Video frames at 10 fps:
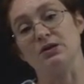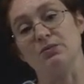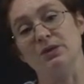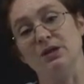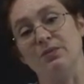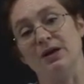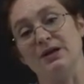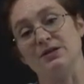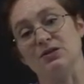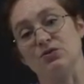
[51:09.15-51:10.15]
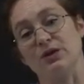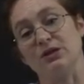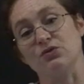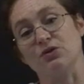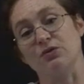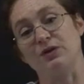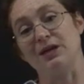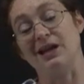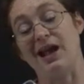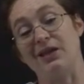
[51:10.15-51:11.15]
to minimize the transfer of
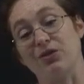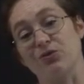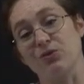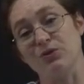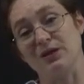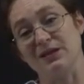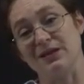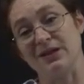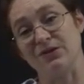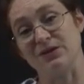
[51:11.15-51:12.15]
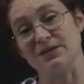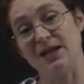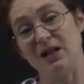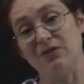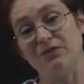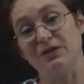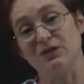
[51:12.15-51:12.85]
heat through the container itself